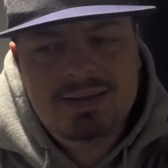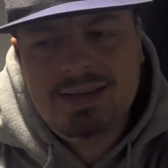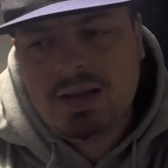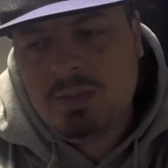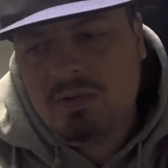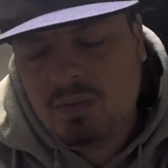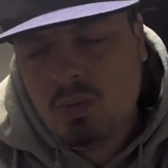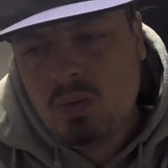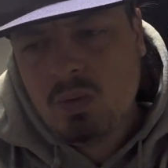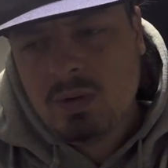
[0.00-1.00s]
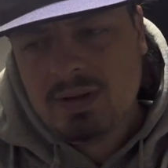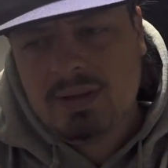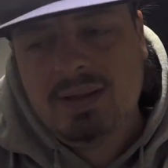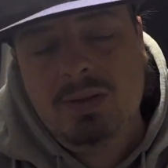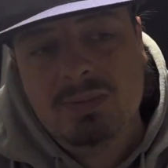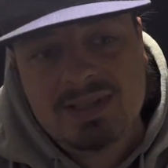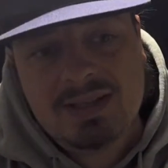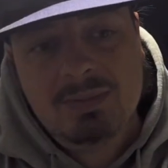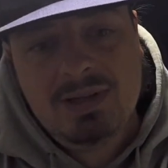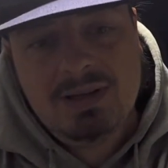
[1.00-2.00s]
Day before, I think it was
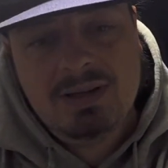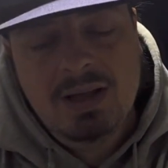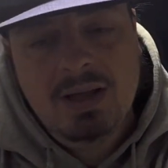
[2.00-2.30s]
similar.